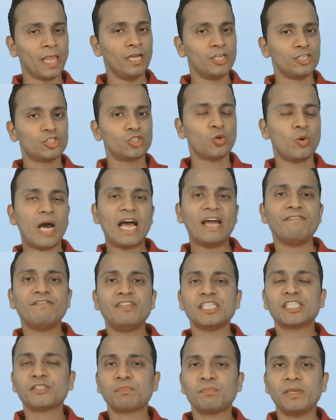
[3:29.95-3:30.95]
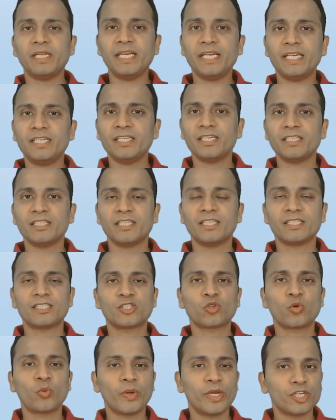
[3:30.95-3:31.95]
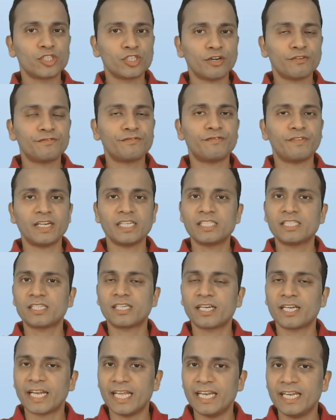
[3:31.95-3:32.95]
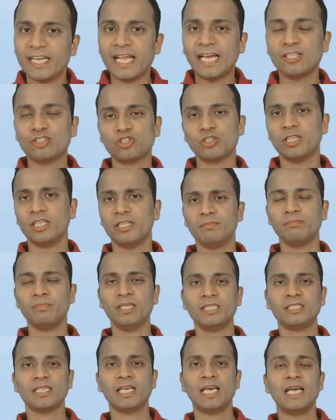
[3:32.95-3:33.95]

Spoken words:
So I have displayed the squares of first 10 natural numbers.